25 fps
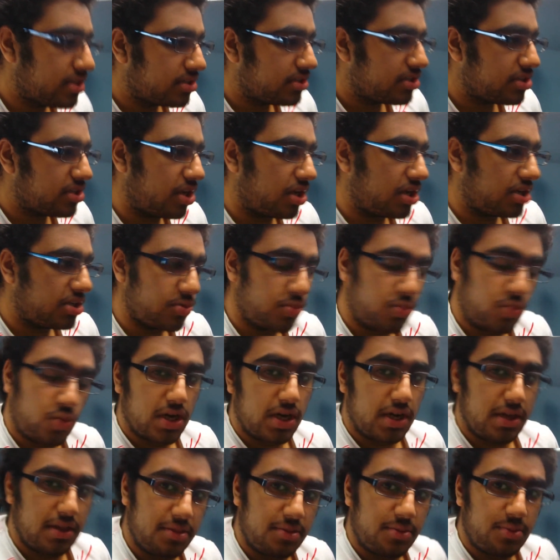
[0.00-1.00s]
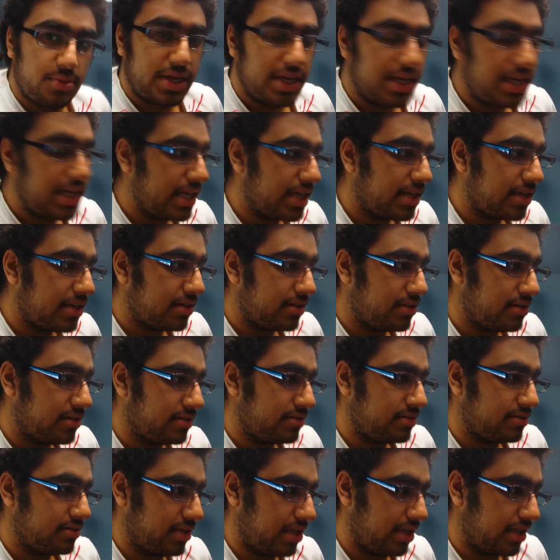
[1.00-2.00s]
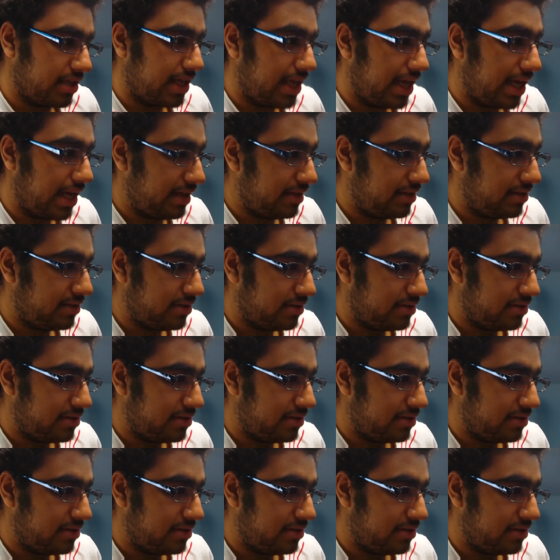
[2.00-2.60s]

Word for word: slots 1 and 3 done that